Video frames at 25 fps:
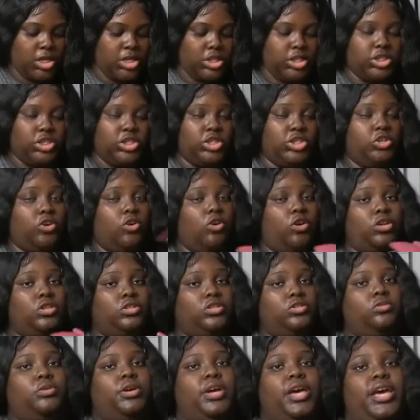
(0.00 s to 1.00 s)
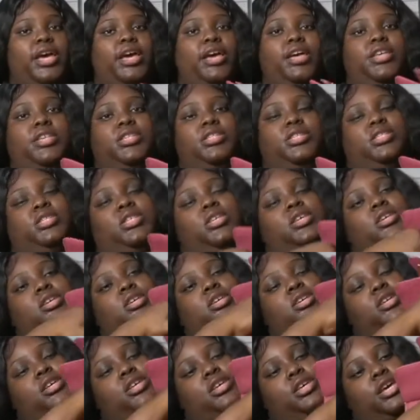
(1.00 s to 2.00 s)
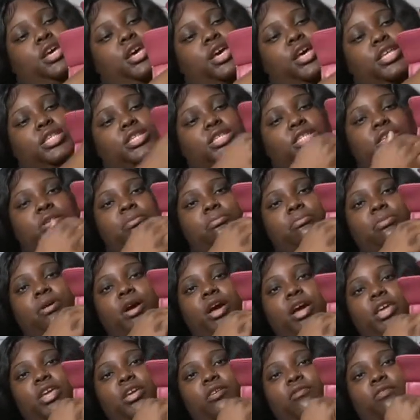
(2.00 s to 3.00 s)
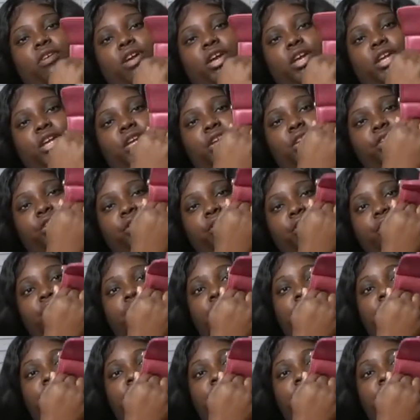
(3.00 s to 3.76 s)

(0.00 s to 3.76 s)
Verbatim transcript: she also has a zip pocket right here